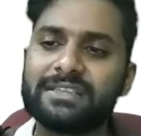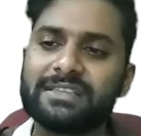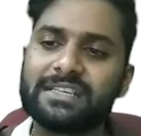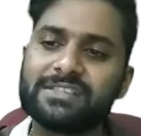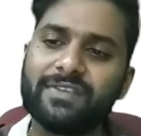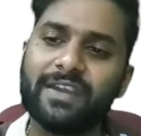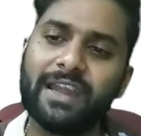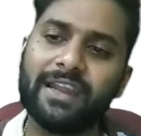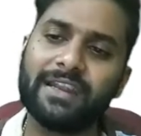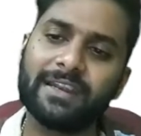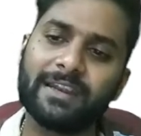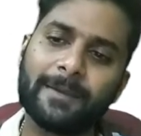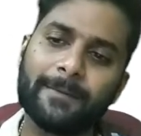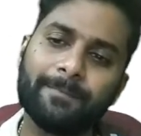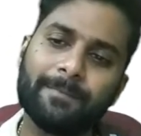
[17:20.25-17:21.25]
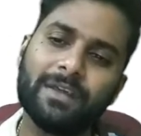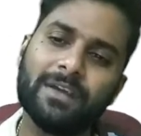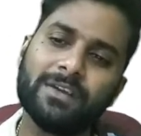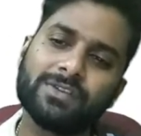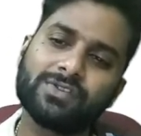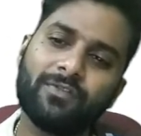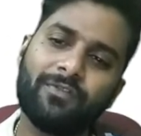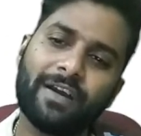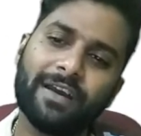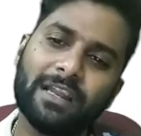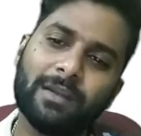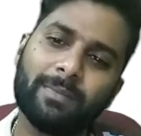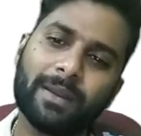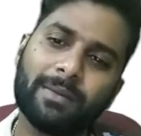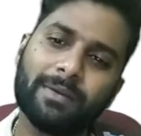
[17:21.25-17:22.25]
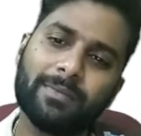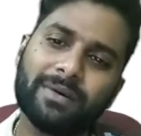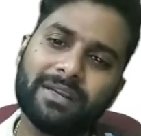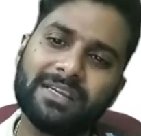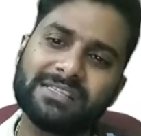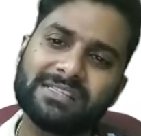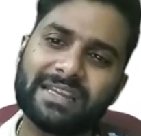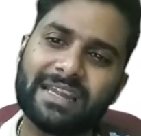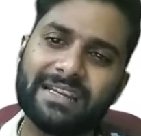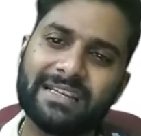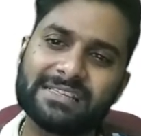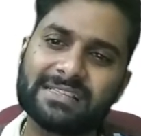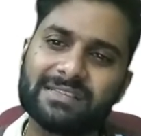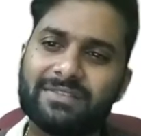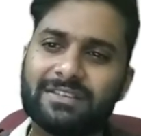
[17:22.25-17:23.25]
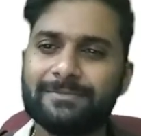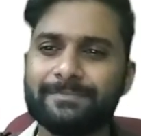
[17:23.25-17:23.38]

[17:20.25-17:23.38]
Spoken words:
That's why 89. So final prime number is 97.